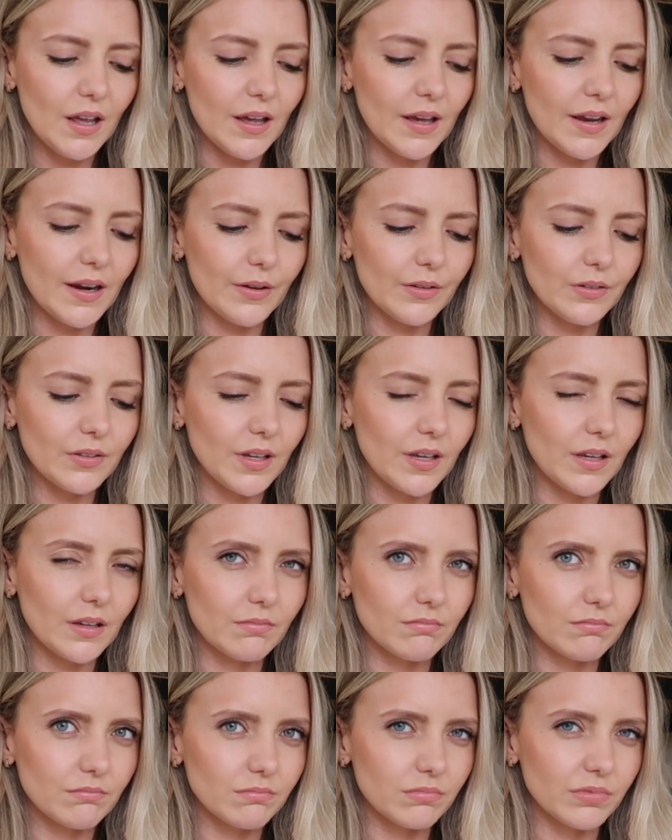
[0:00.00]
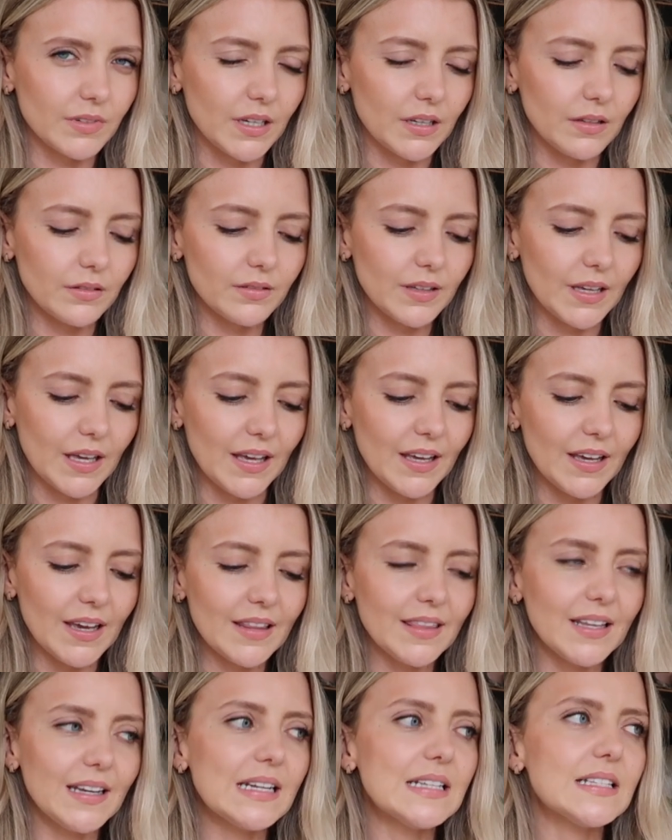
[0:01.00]
And I was like, right, okay.
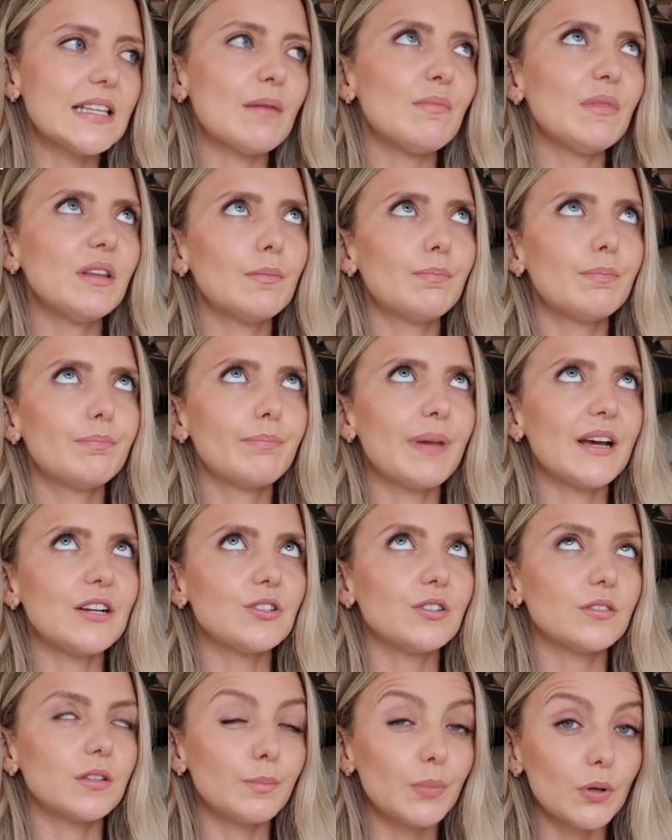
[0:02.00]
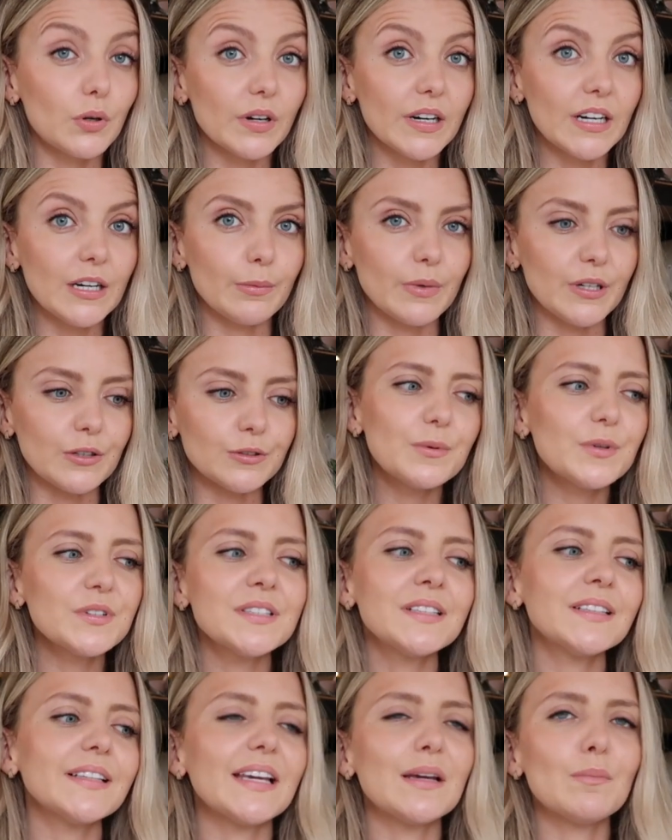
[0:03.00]
And then he sent me the picture of the pottery wheel. It
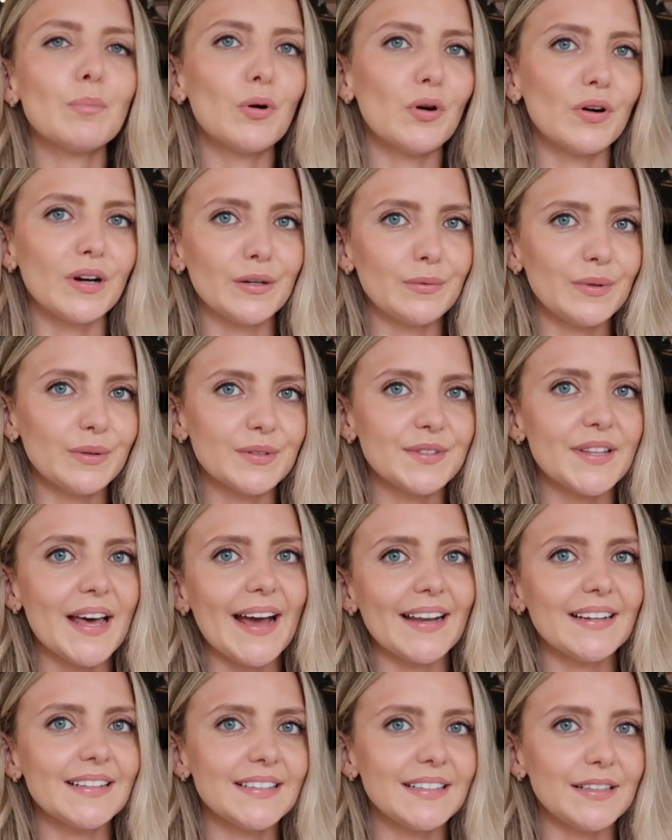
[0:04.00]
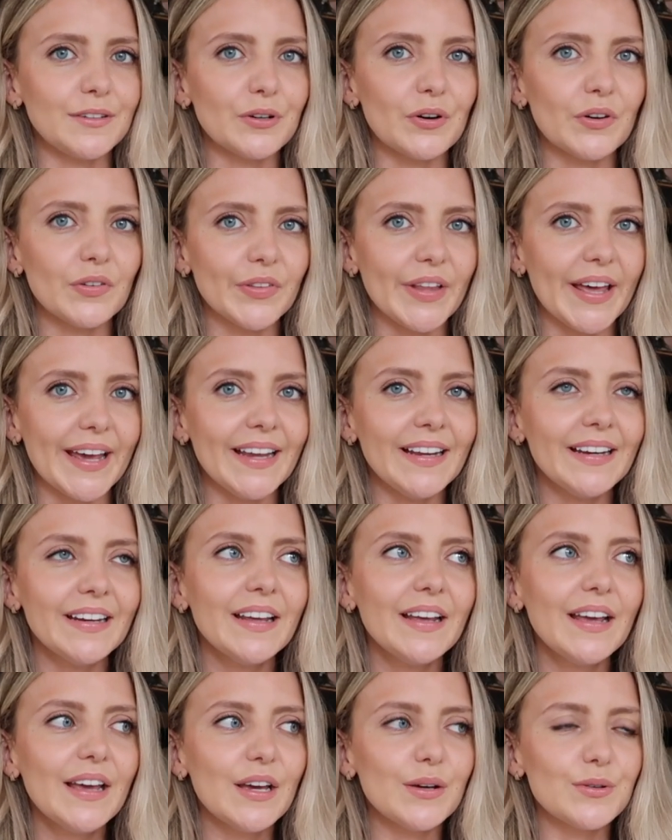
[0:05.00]
wasn't like pottery wheels that I'd seen online.
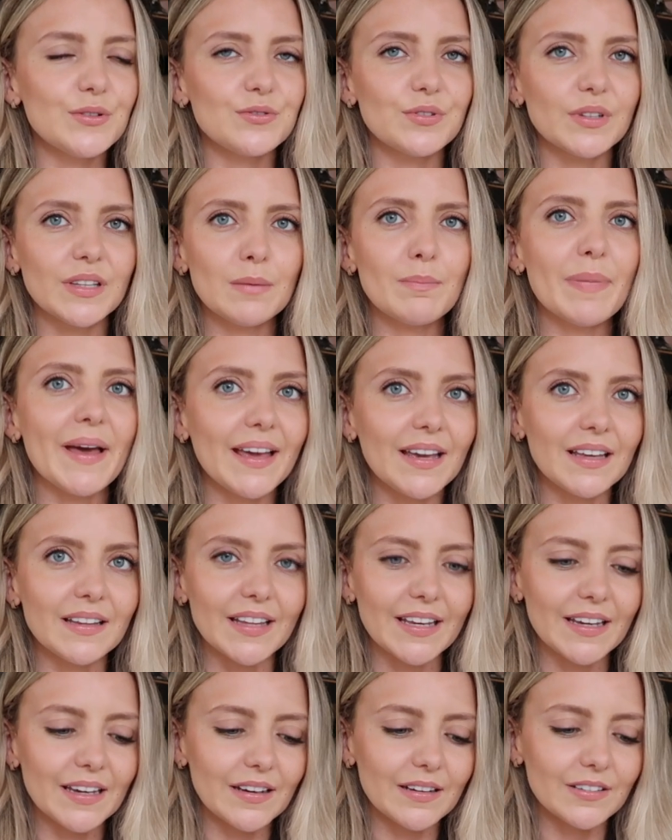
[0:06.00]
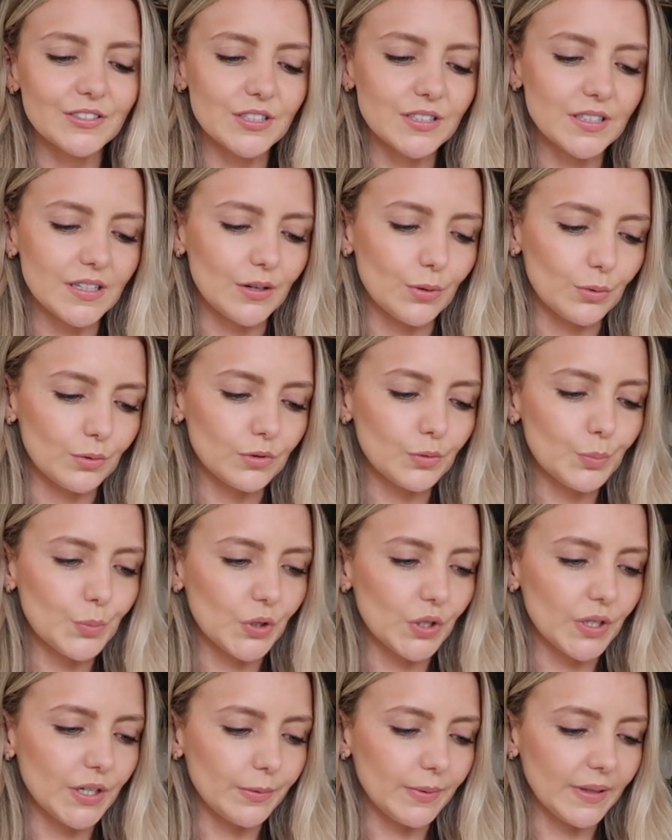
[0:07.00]
It was really big and like just an old
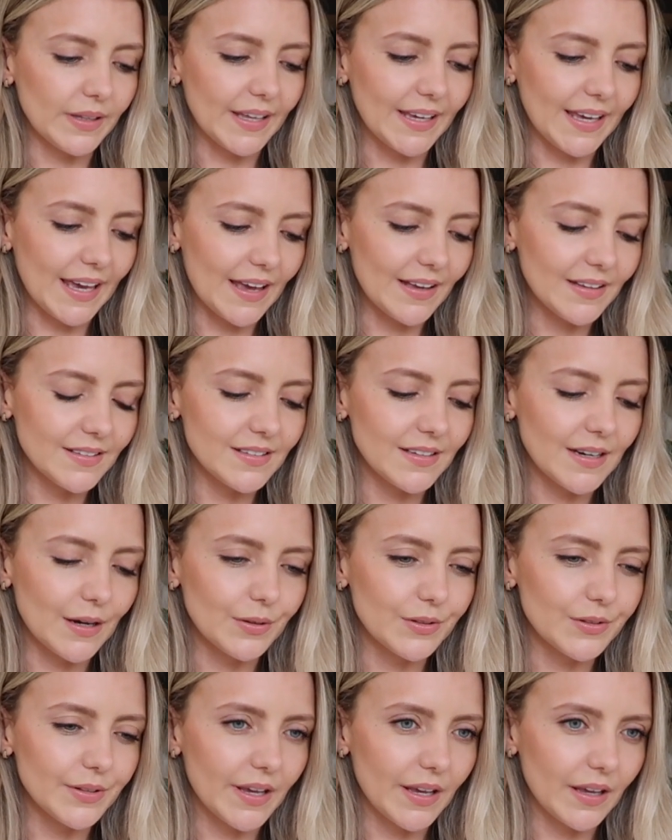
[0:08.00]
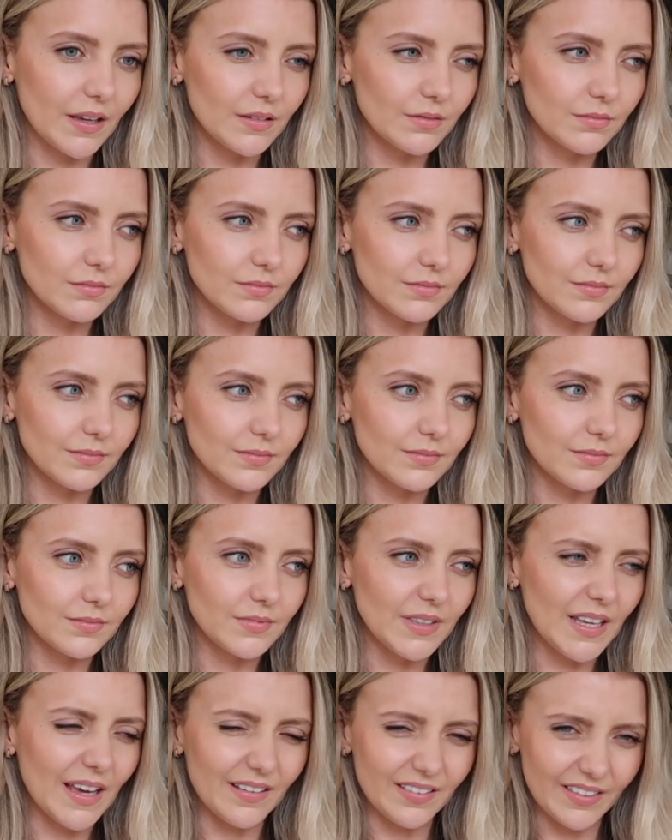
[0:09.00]
pottery wheel, I guess. And I was like,
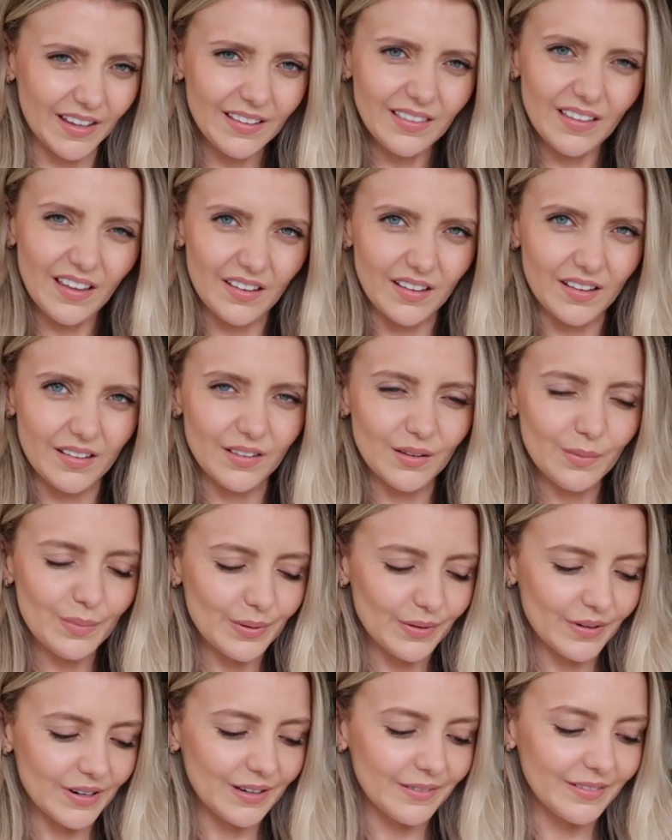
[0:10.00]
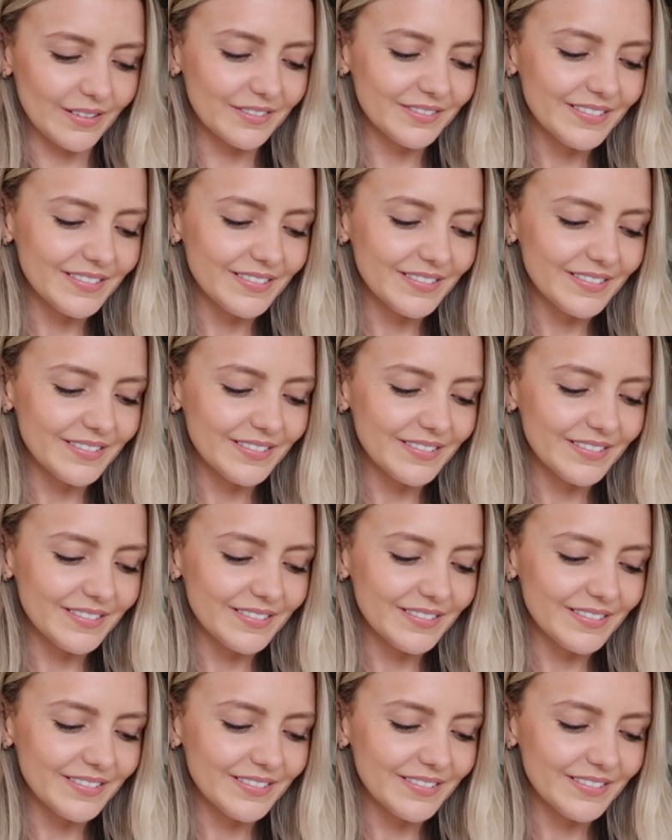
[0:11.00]
yeah, I think that is a pottery wheel.